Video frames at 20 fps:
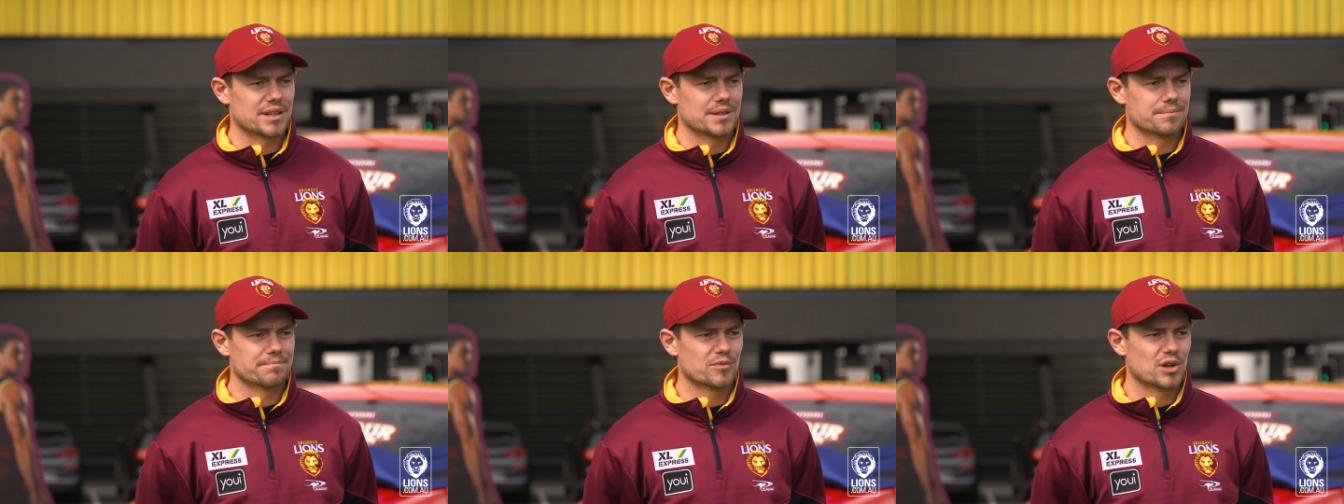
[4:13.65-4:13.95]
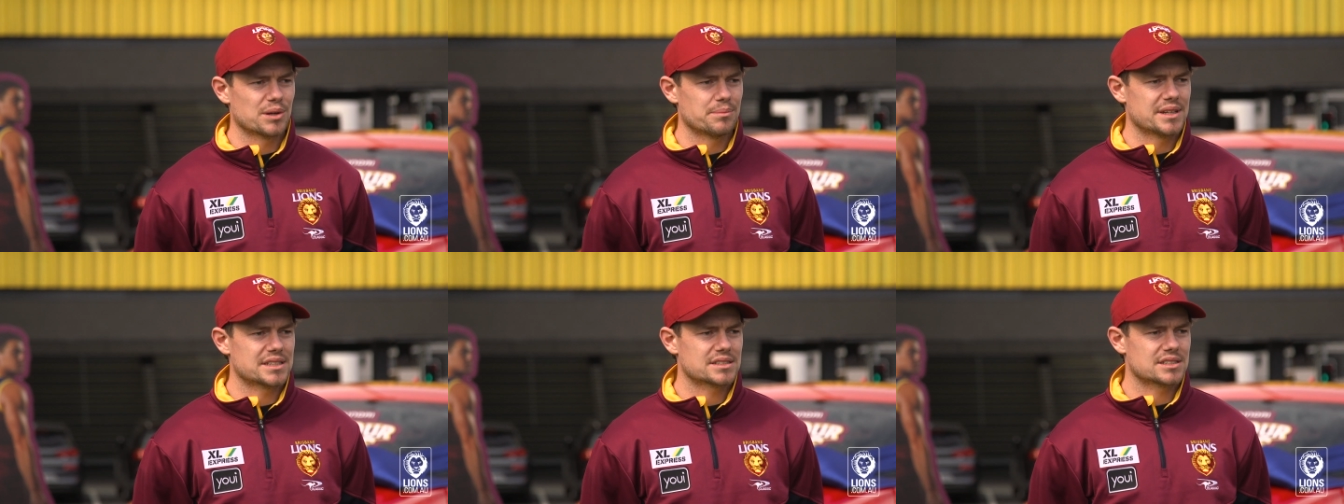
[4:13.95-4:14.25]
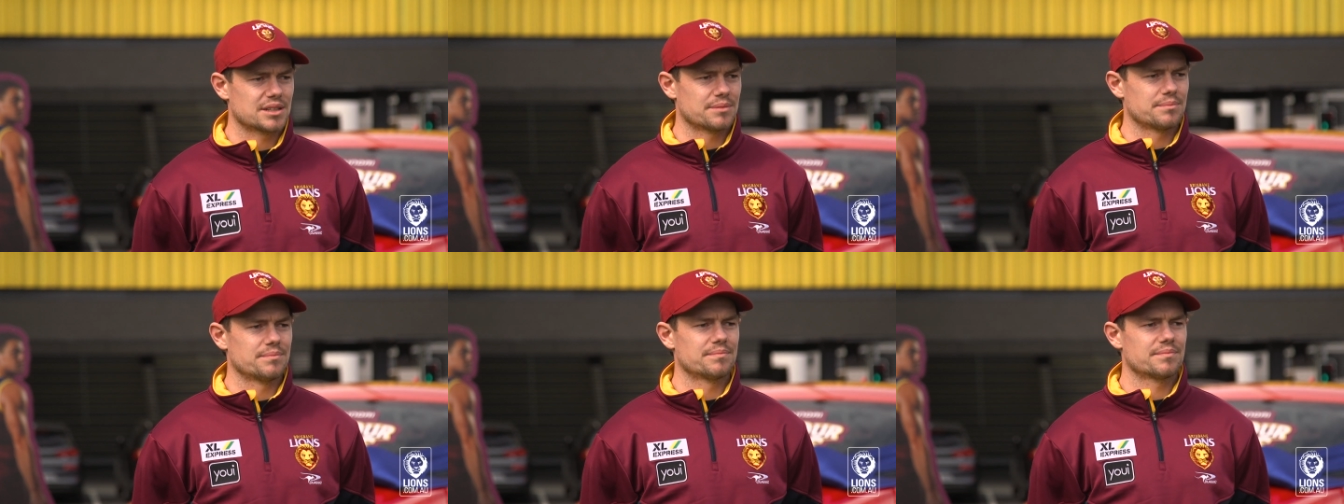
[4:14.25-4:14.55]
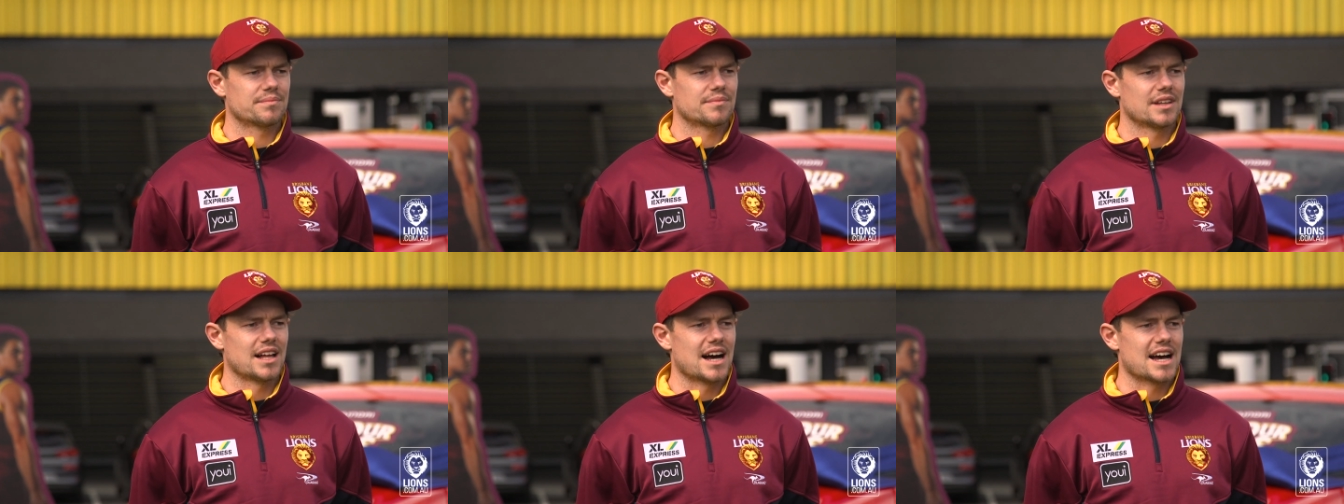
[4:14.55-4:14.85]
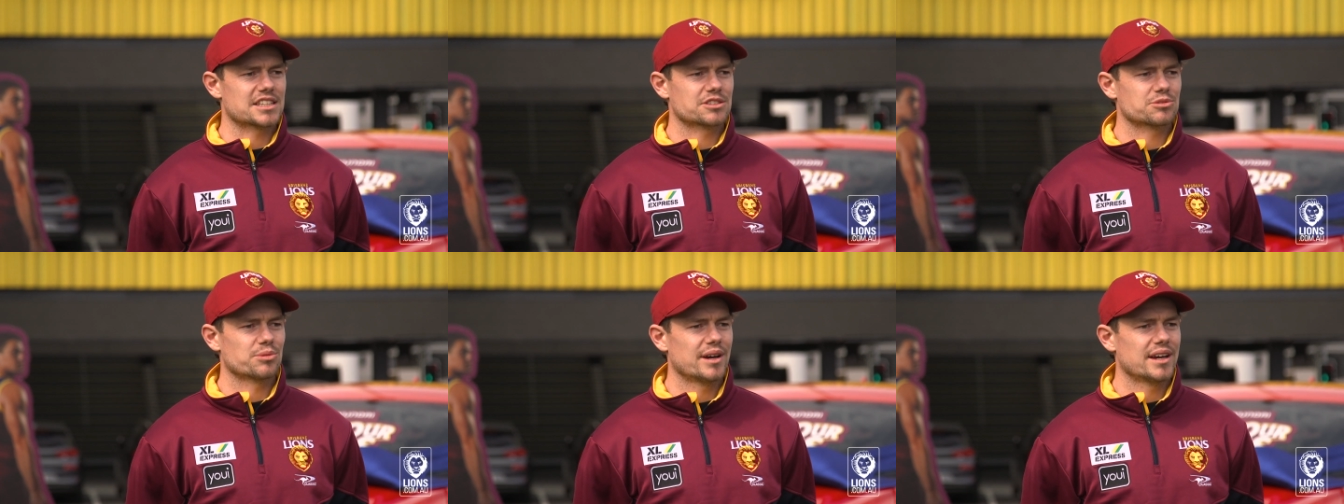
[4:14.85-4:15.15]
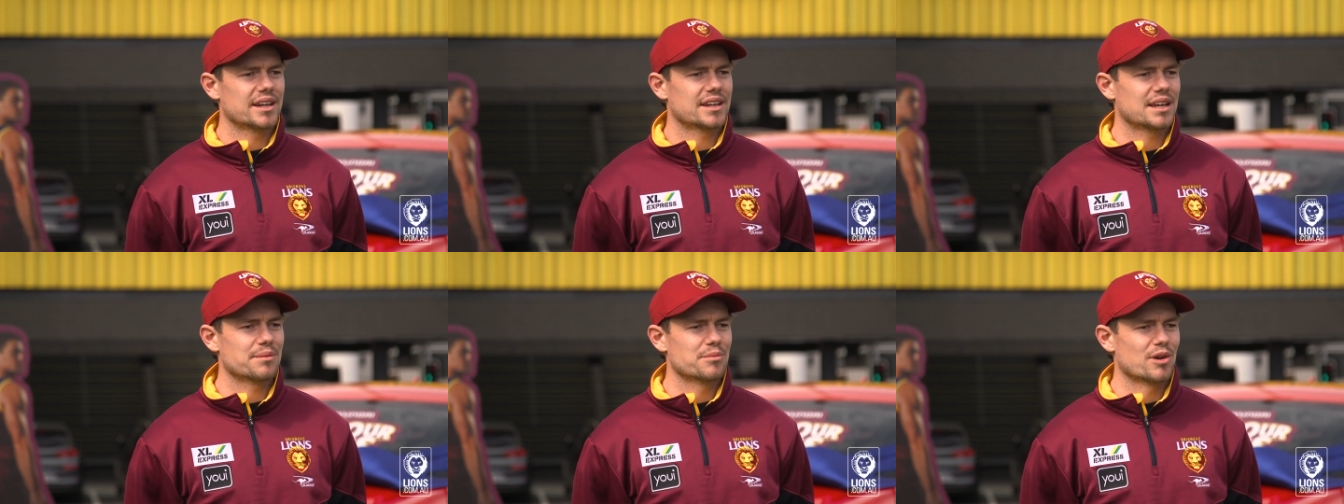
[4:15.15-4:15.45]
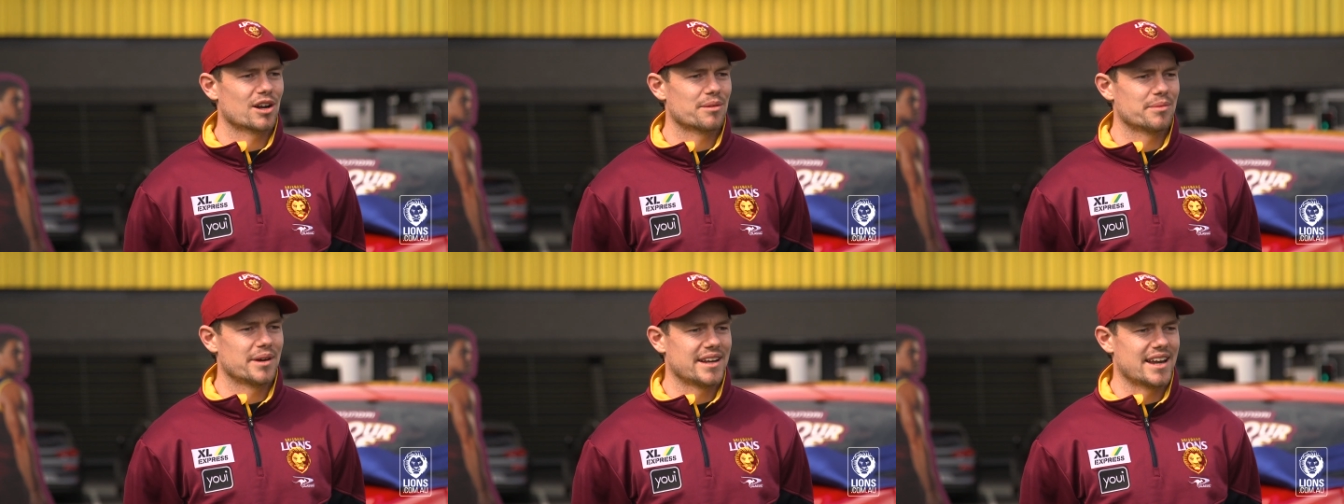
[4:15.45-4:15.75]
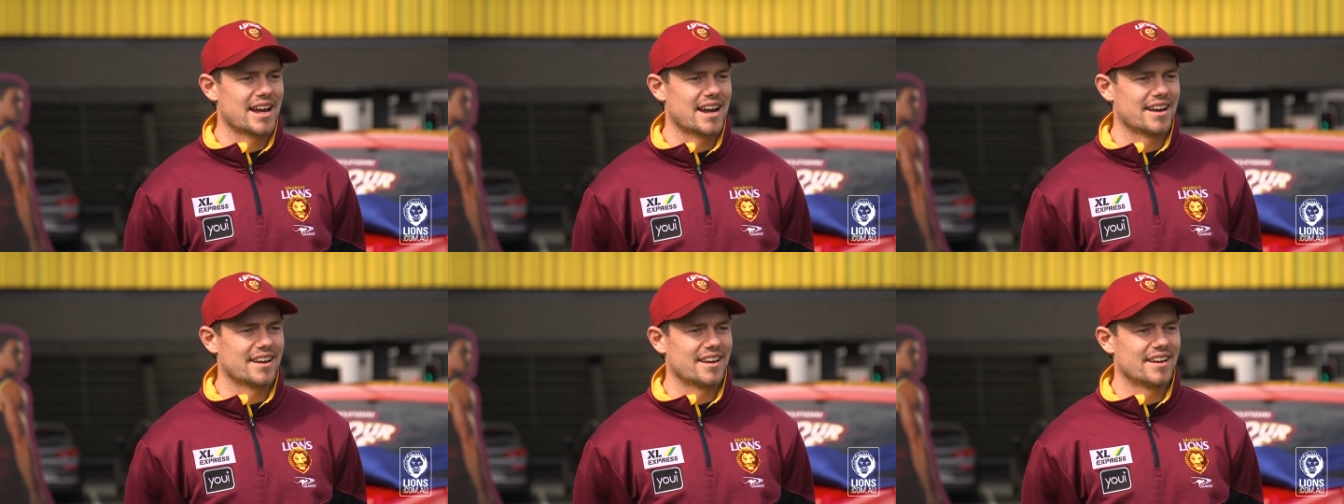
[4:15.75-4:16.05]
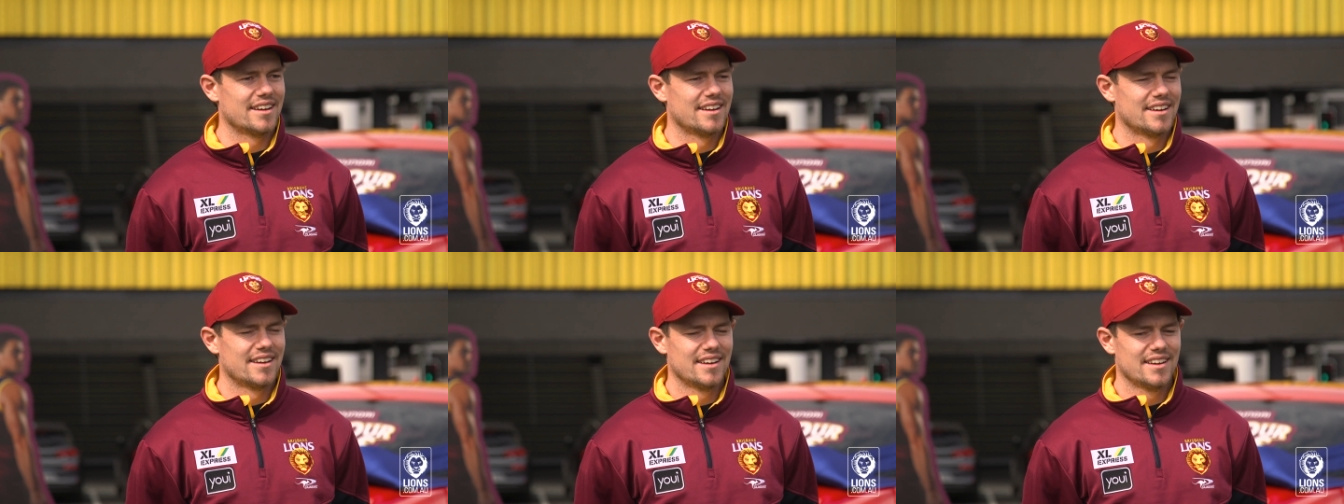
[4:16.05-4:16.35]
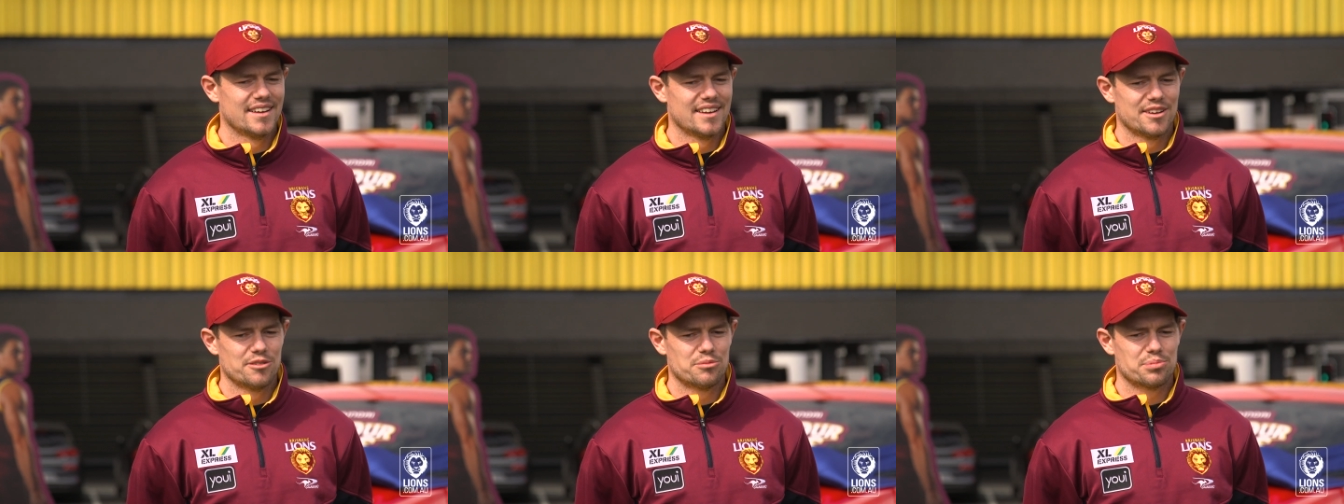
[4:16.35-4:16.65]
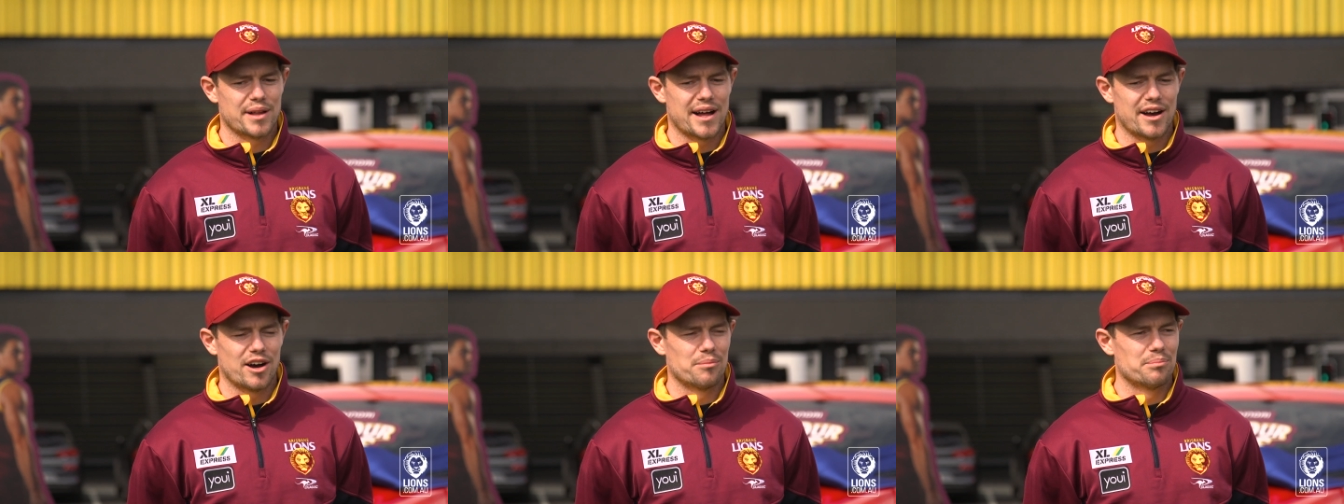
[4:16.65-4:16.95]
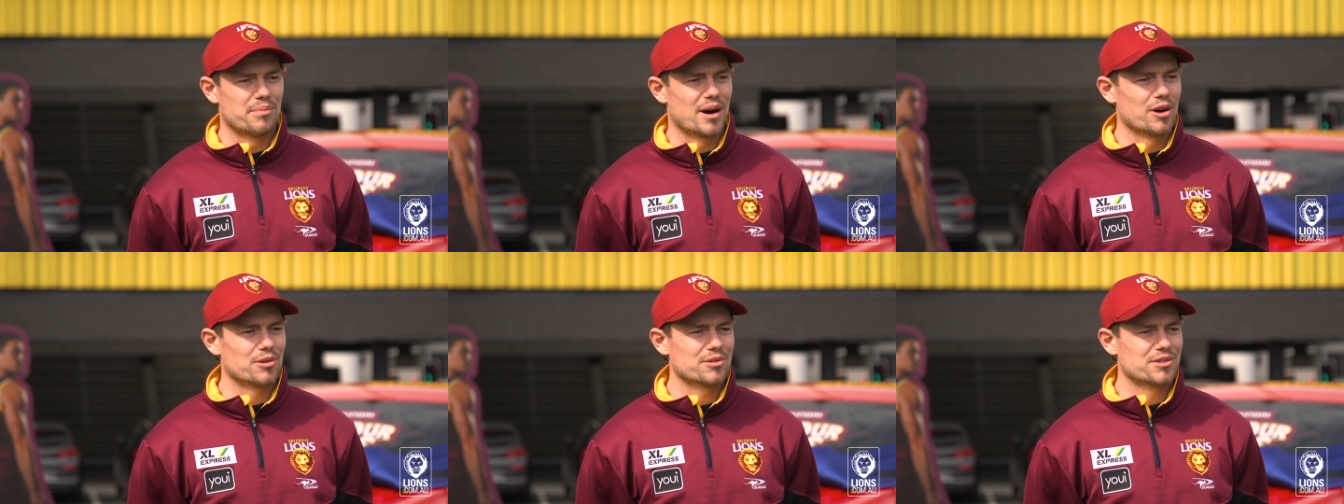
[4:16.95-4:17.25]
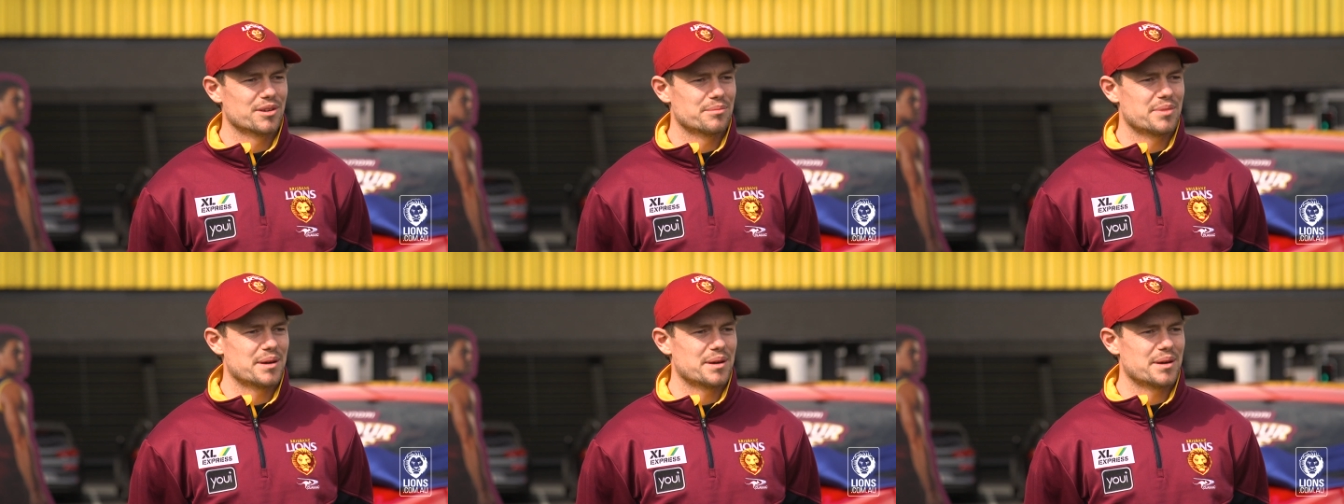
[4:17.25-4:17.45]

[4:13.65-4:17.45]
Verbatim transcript: And we missed him last week. He might have been able to play on Bolton